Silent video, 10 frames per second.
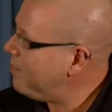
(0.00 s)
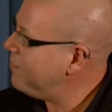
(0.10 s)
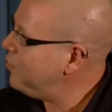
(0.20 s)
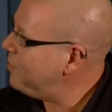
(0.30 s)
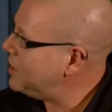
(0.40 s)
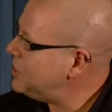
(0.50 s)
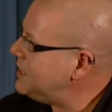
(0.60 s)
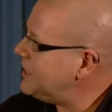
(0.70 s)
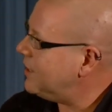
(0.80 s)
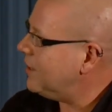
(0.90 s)
too much
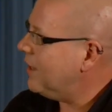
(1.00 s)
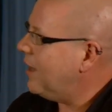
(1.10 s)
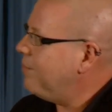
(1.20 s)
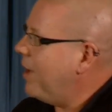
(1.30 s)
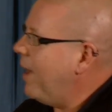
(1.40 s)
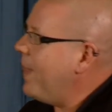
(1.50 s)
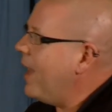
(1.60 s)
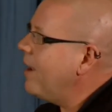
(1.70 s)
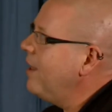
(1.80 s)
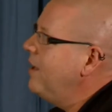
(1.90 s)
detail on
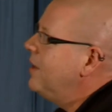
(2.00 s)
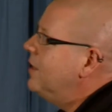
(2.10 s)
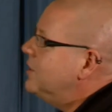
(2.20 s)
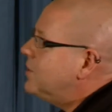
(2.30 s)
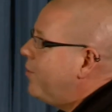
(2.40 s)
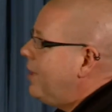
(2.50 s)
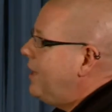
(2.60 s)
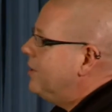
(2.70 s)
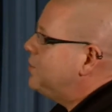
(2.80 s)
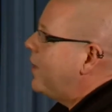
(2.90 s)
that. So
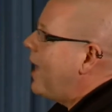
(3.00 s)
here's what